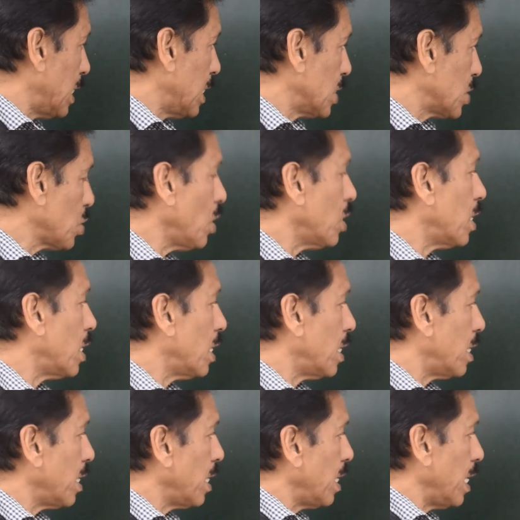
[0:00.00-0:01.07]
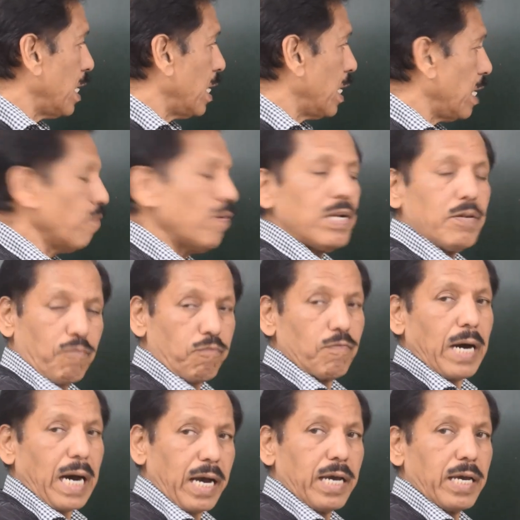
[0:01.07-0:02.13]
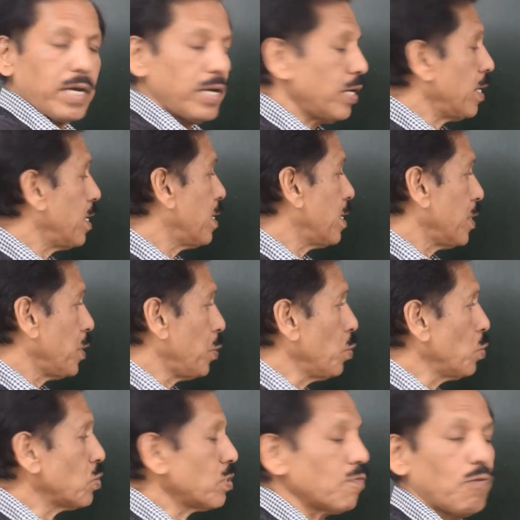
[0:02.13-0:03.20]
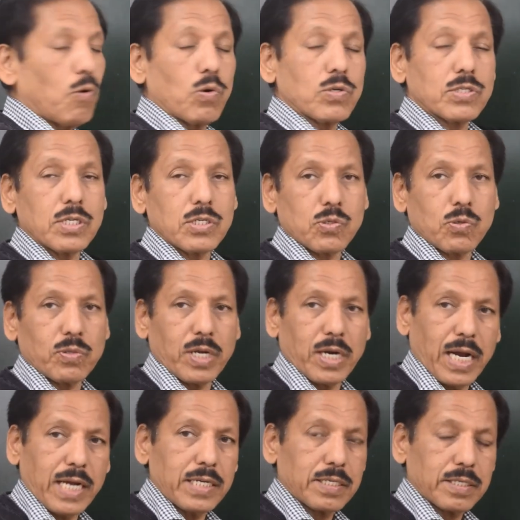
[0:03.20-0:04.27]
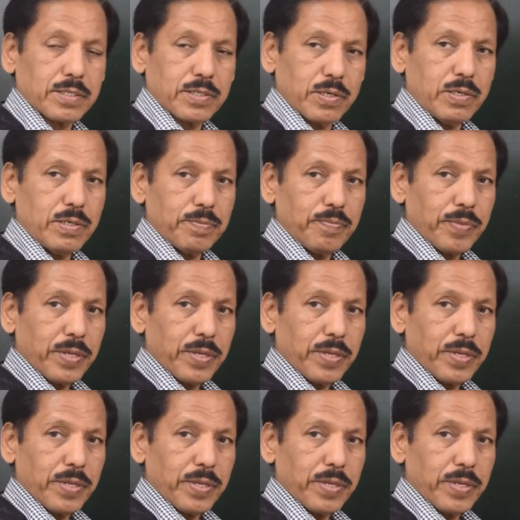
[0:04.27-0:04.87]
So even if I use the forces to the right, you know,